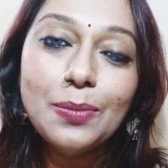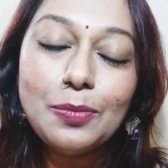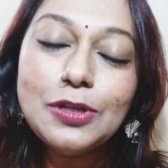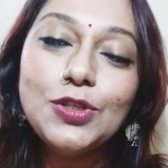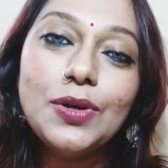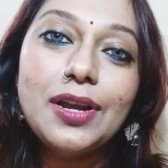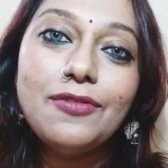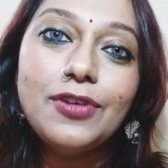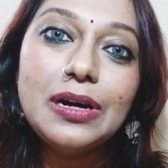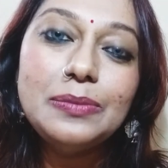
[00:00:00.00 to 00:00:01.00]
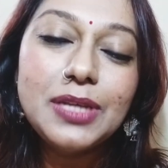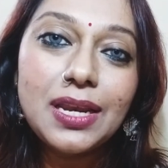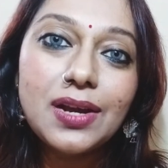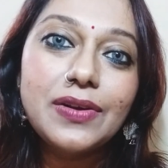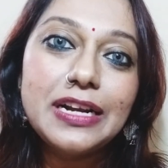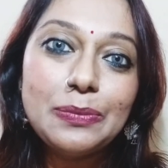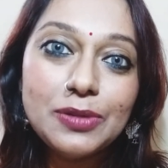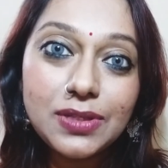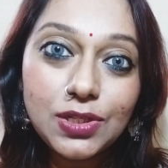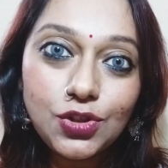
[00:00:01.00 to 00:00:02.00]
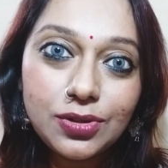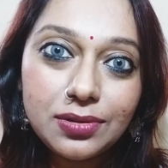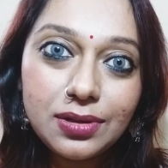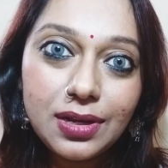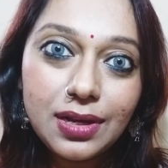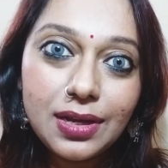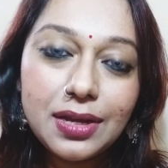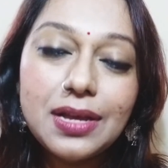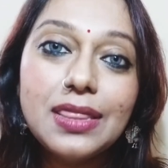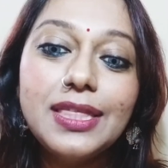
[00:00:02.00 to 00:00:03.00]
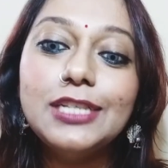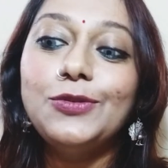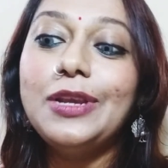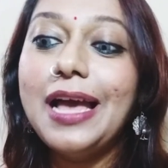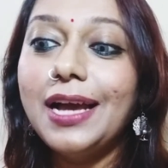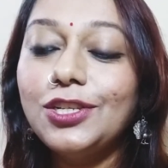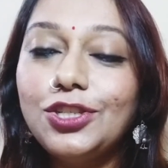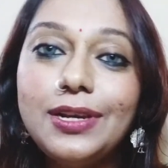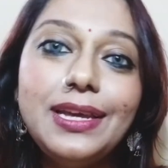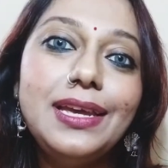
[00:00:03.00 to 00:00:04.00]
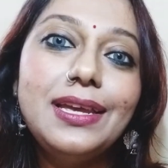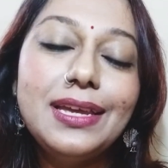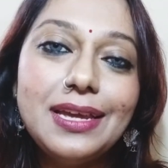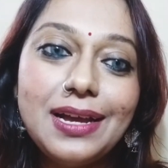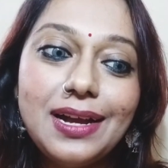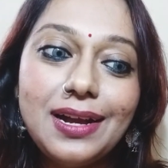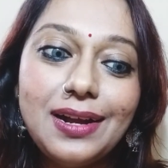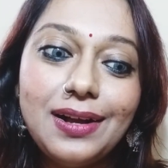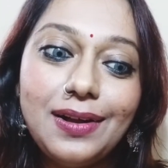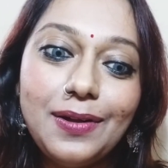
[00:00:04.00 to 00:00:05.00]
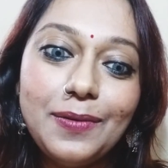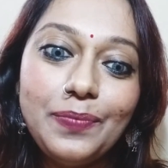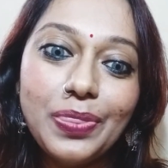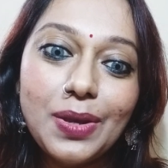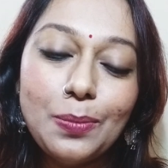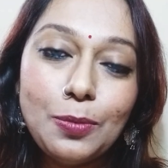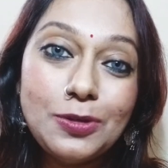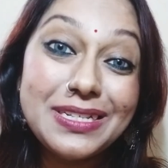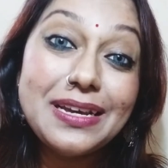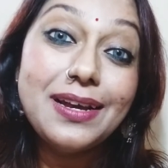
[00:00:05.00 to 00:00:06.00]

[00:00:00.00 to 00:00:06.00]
Put your adverbs in correct position that will actually put